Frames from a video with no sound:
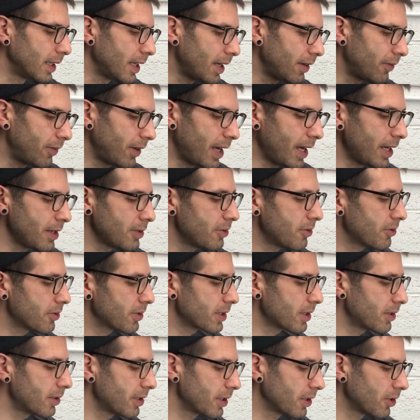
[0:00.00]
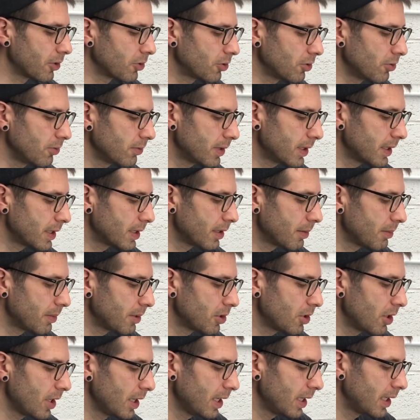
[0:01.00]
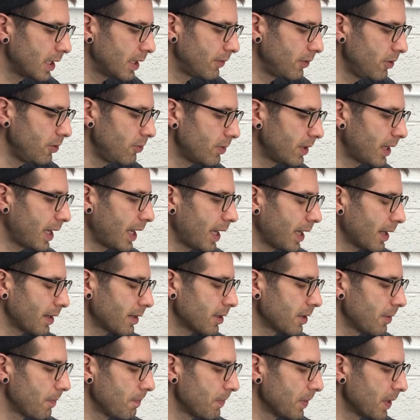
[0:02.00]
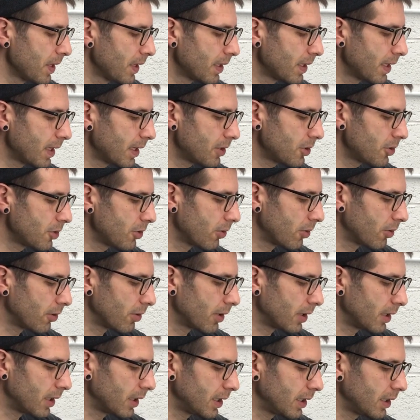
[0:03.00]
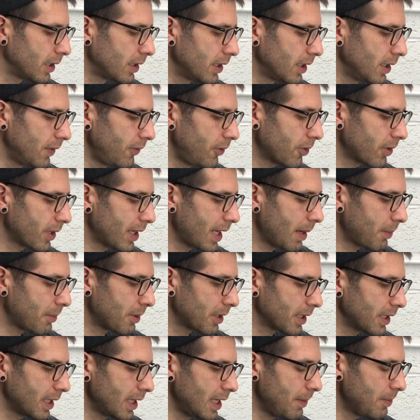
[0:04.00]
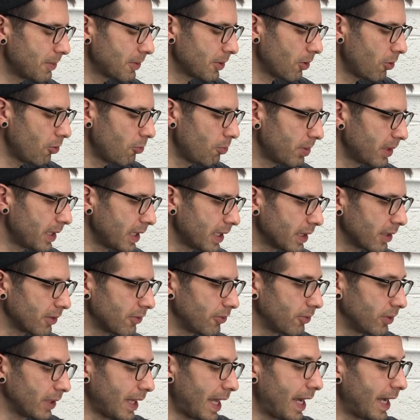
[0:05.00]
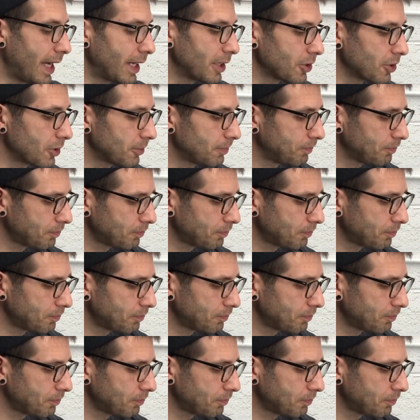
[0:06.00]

as you're starting to shoot this image, if you can't get your if your camera keeps opening the flash.